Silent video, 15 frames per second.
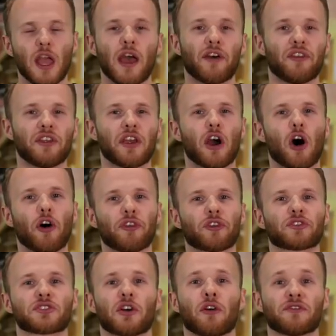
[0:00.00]
The
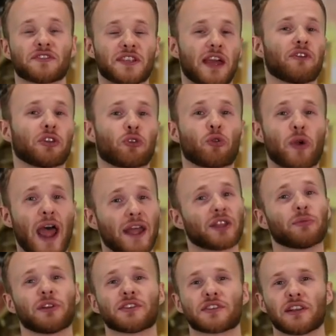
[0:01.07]
authors of 7
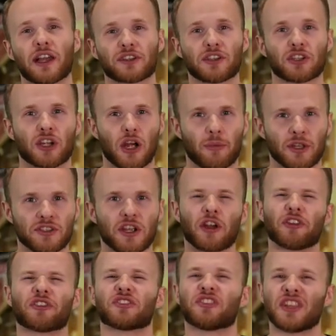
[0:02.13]
randomly selected comments
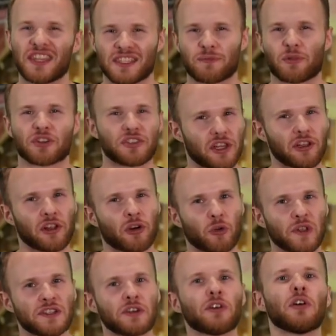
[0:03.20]
under this particular
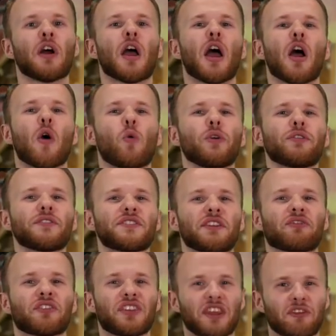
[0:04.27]
video will
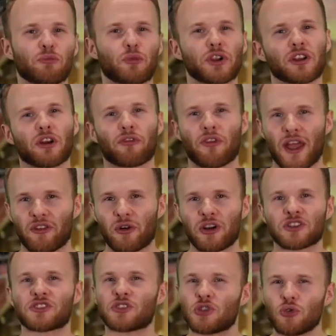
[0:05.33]
receive Gift Bringer Fenrir
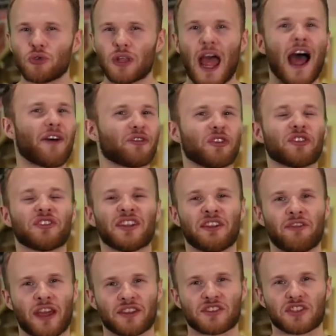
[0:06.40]
soon after the event